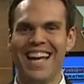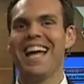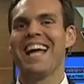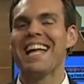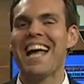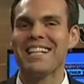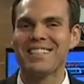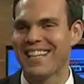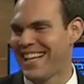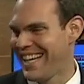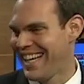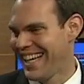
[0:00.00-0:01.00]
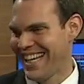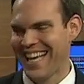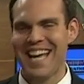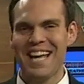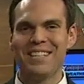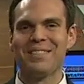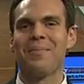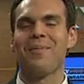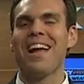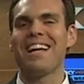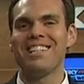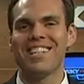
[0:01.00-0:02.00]
now the yes. new meteorologist. Some
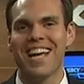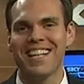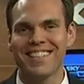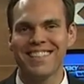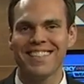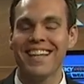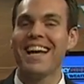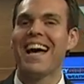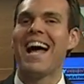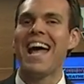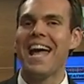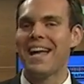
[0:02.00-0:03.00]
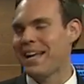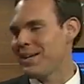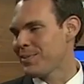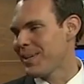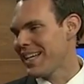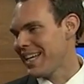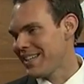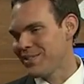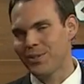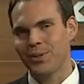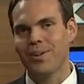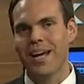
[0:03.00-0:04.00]
rain chances ahead as we get
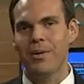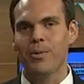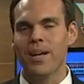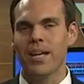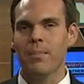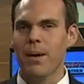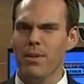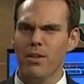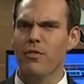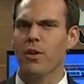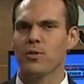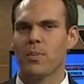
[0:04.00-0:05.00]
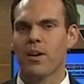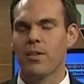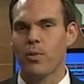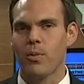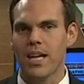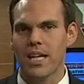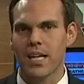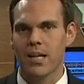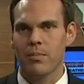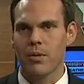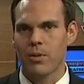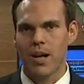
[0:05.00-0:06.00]
into late week, maybe the first part of the
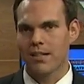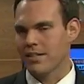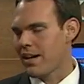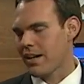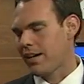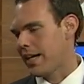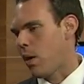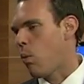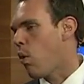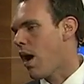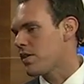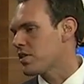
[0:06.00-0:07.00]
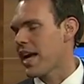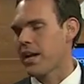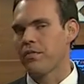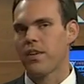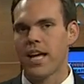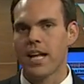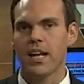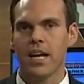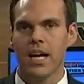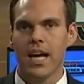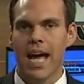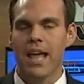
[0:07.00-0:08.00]
weekend, but we're not talking like a washout event.
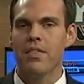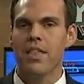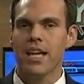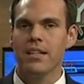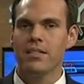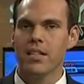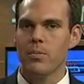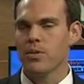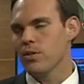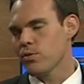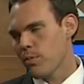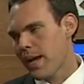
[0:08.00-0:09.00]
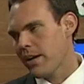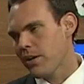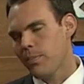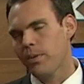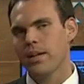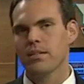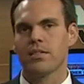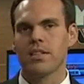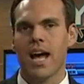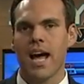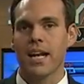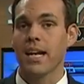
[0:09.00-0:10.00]
And then temperatures remaining on the pleasant
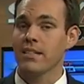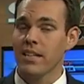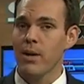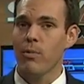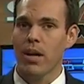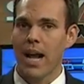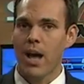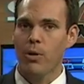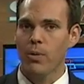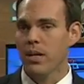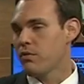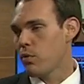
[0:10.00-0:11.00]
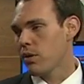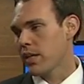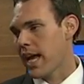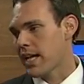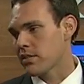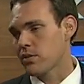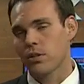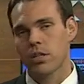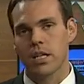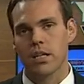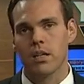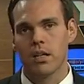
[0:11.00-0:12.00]
side. And I tell you what, Halloween forecast is
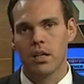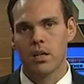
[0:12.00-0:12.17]
looking